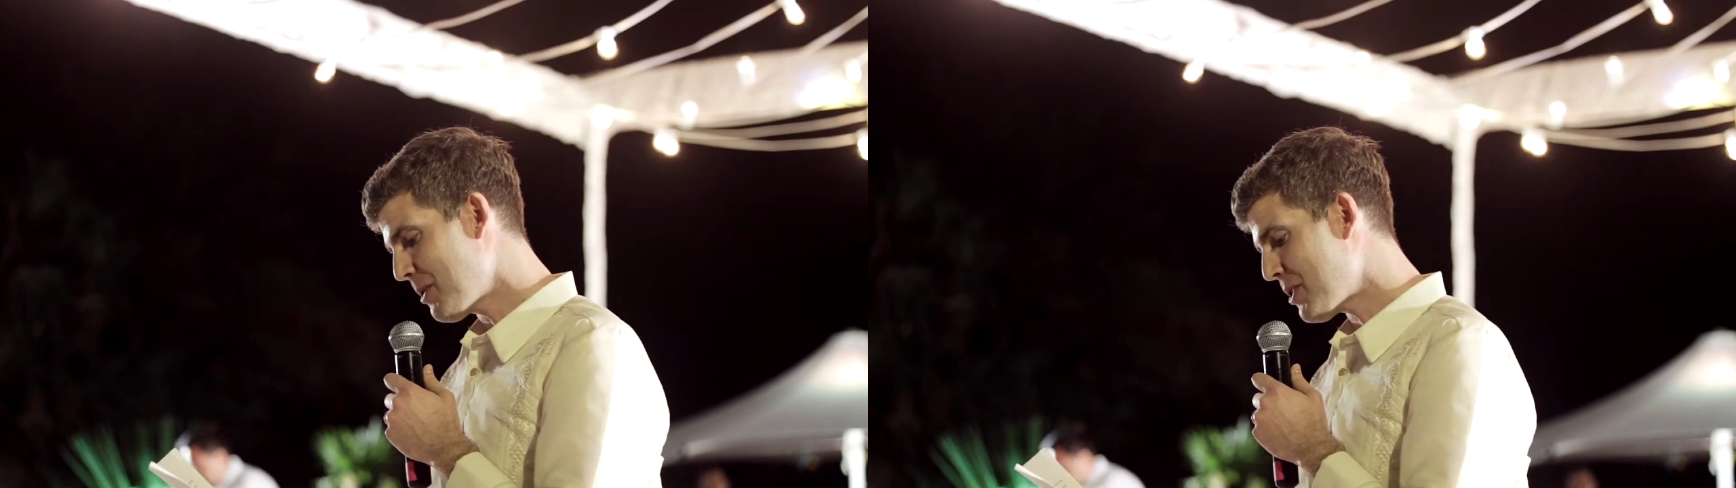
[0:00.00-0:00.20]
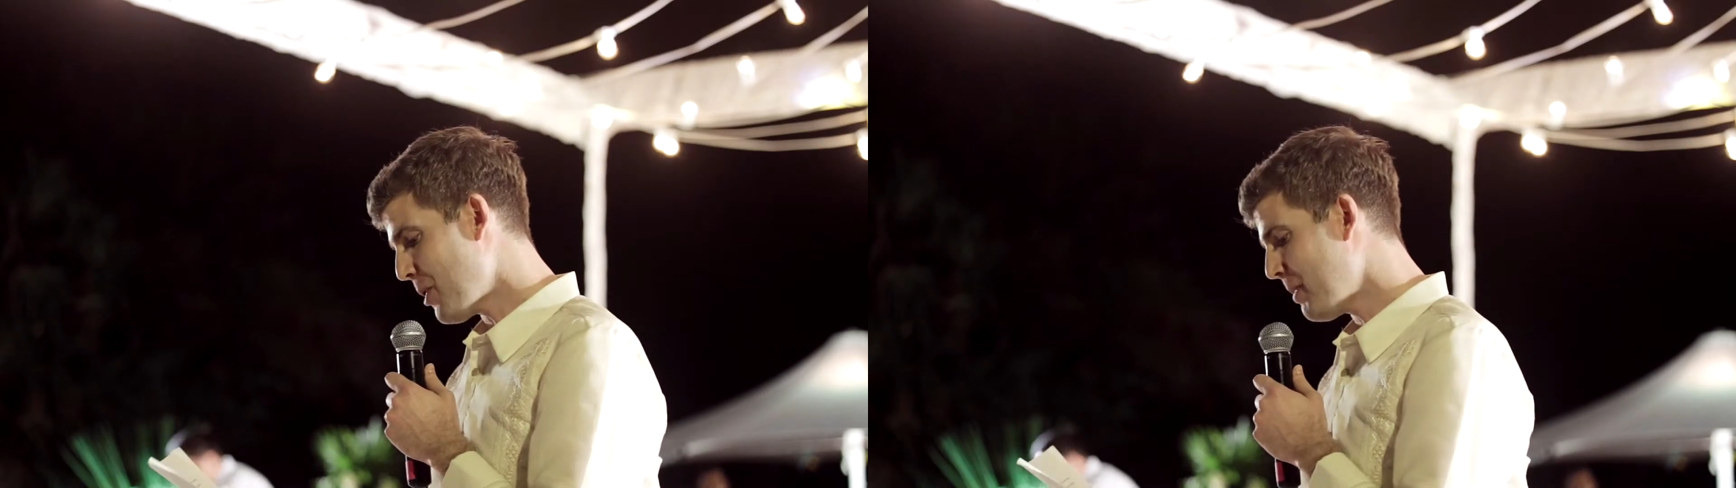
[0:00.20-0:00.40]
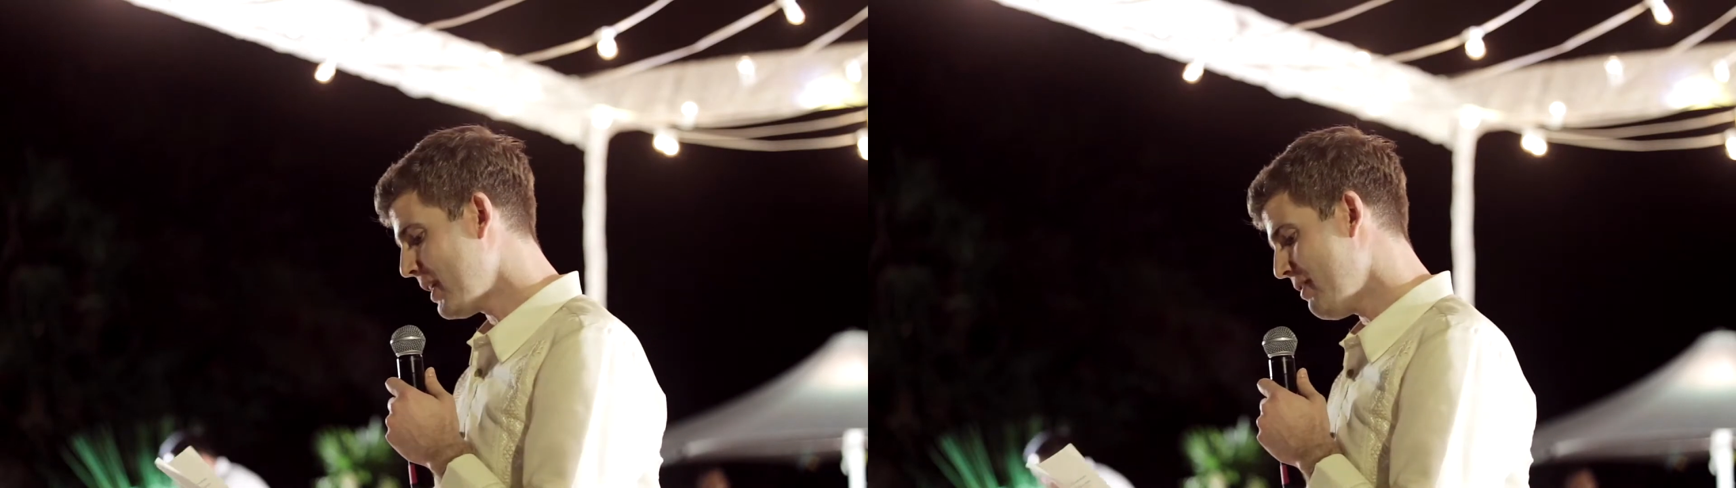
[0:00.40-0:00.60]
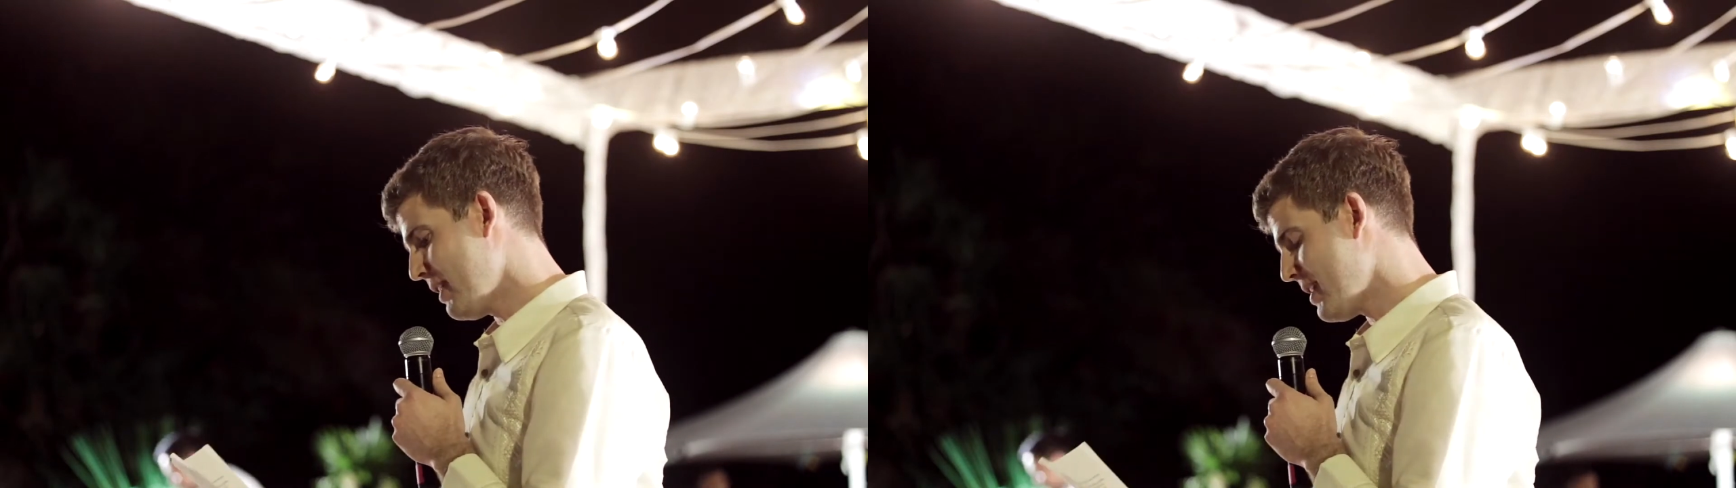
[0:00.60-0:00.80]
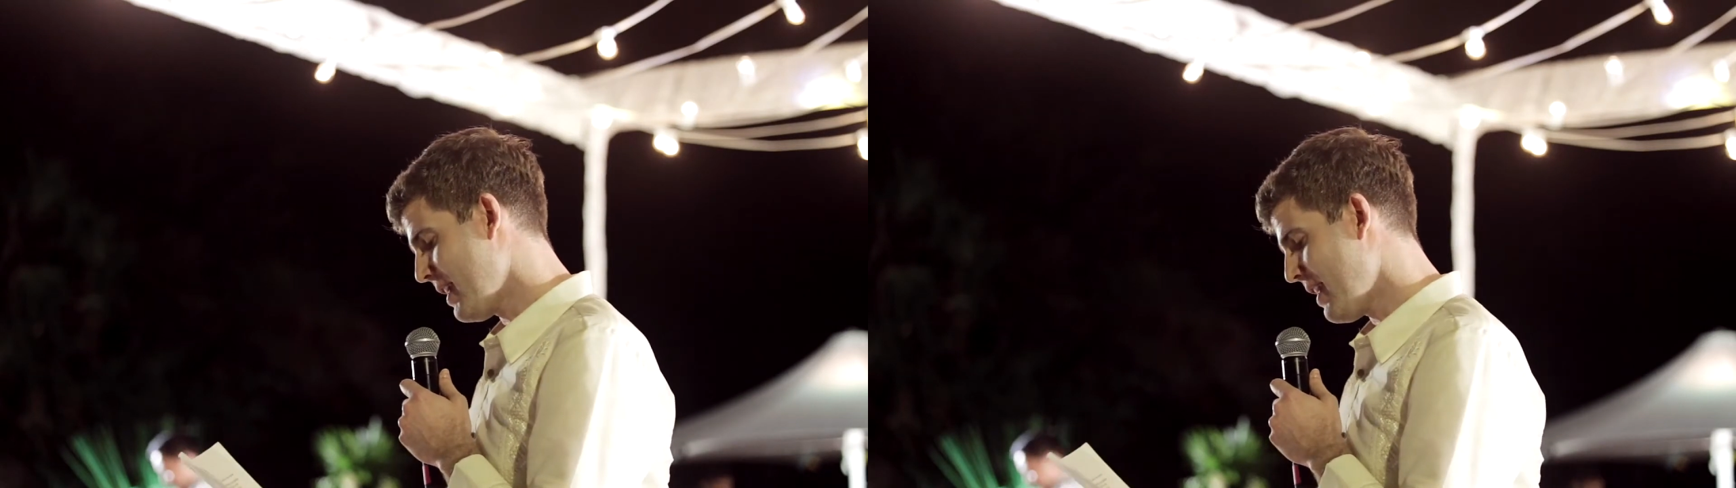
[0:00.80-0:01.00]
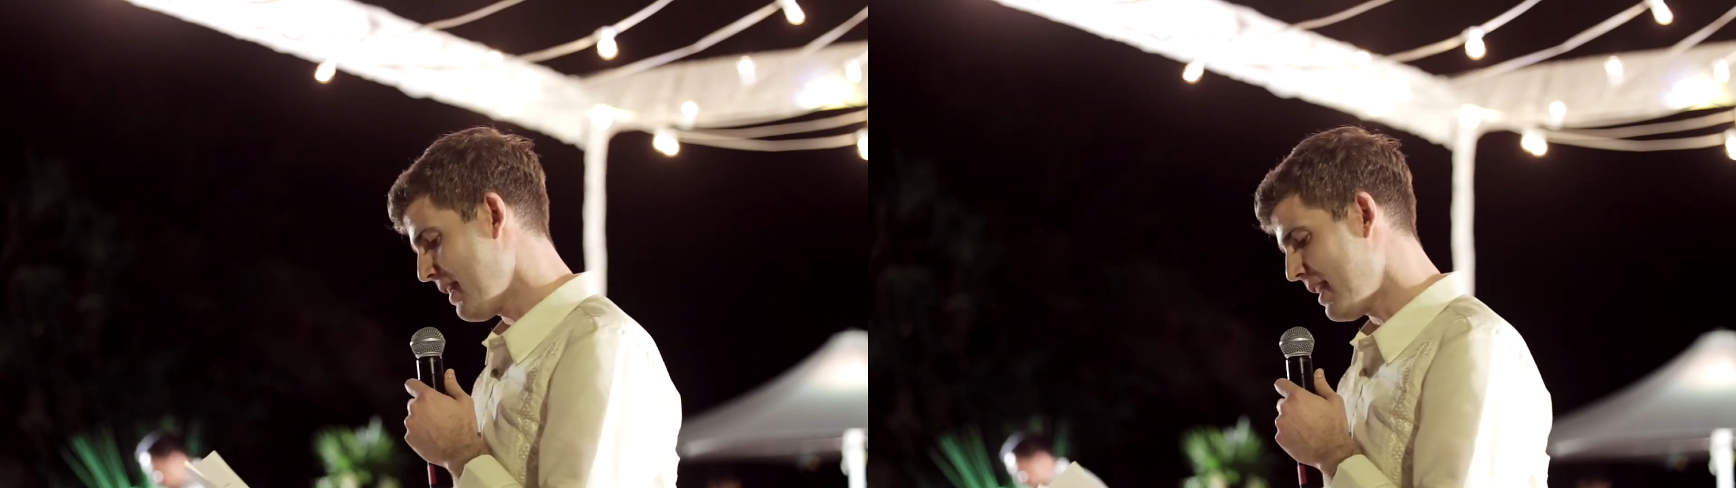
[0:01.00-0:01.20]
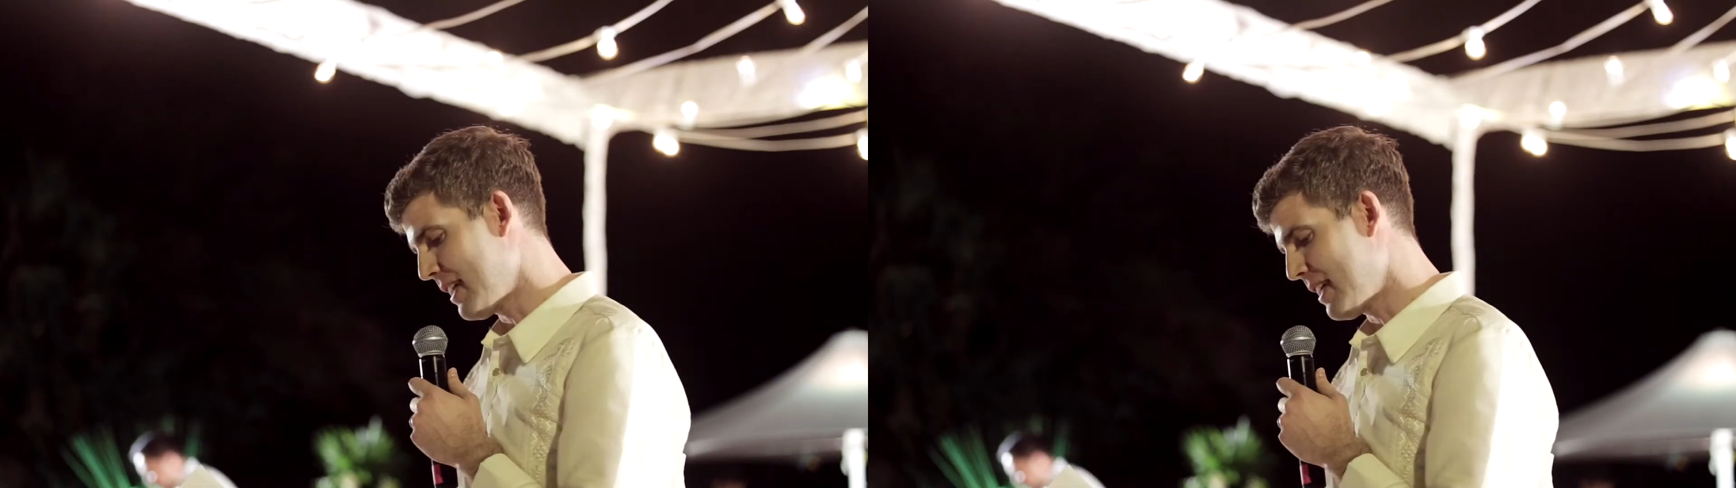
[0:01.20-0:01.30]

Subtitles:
to his home in Livingston that